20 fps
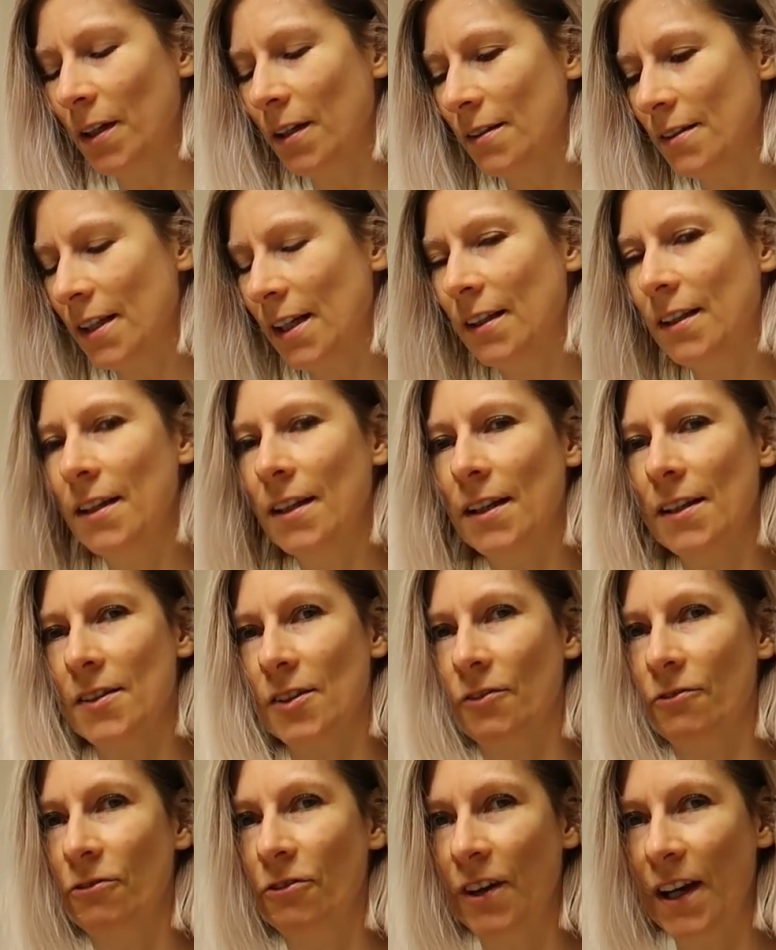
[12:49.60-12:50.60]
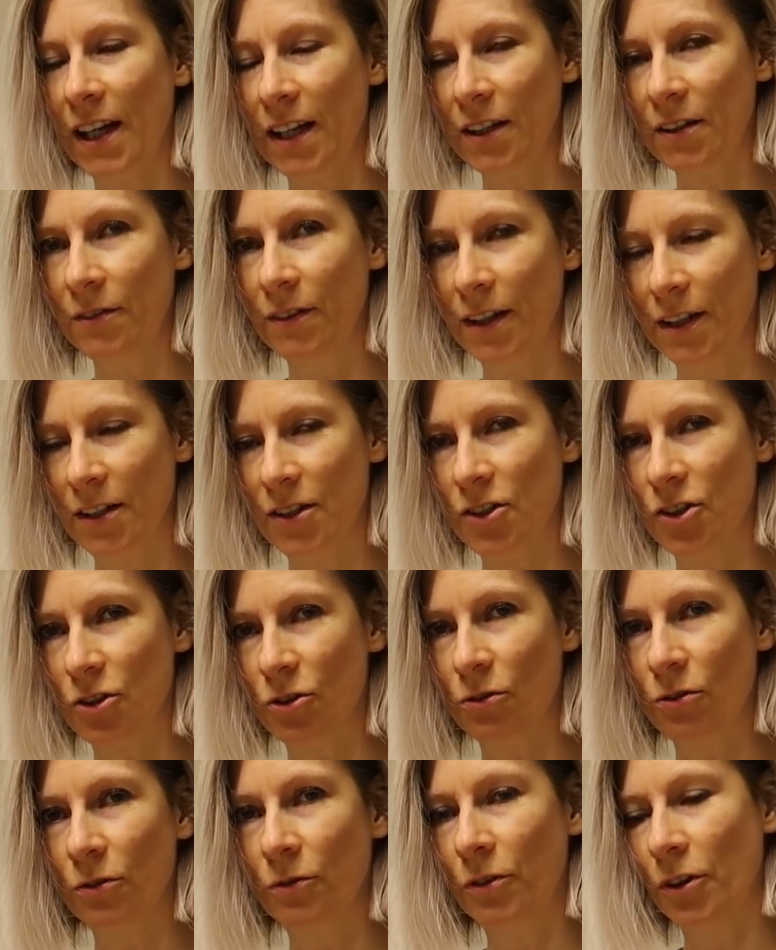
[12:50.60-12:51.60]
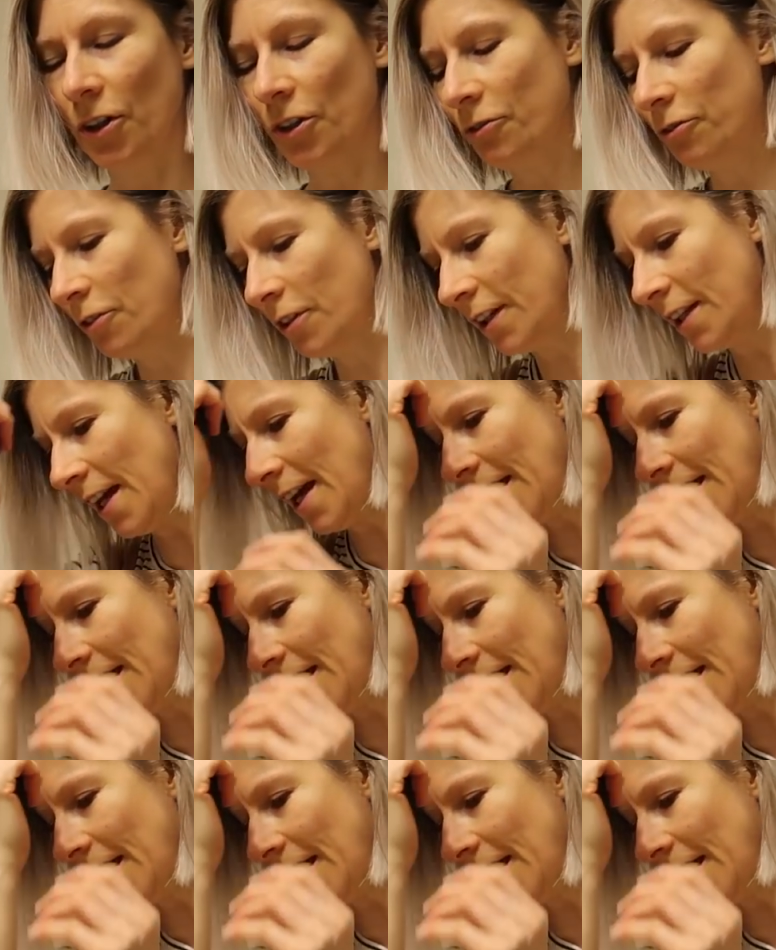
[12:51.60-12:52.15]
because I think it's a very very strong word for